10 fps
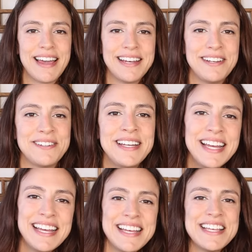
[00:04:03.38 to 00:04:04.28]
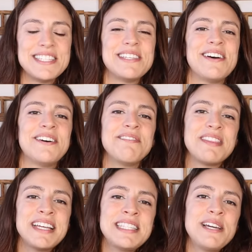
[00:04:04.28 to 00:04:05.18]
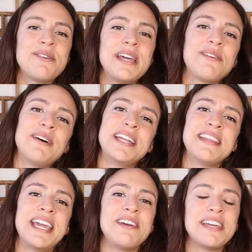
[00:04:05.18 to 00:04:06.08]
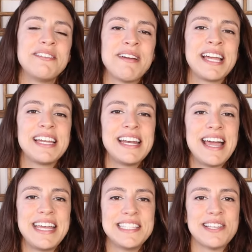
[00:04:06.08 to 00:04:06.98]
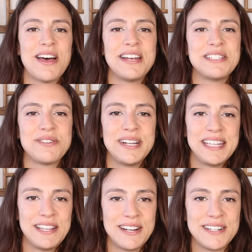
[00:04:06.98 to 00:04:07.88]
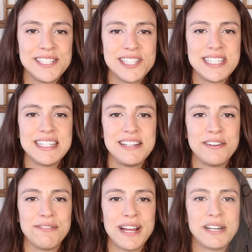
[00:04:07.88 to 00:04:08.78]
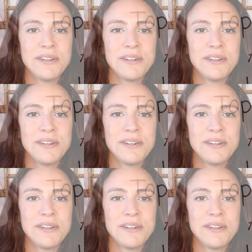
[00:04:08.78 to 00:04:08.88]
I do. So that's a quick one that you can recognize auditory learners just in your friend